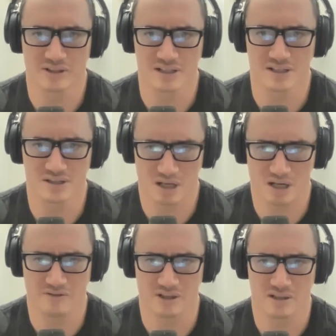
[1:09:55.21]
is
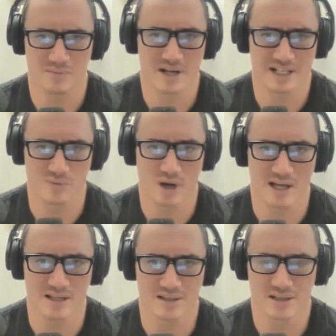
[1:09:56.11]
tougher in many
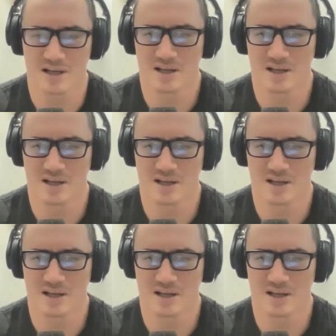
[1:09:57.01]
ways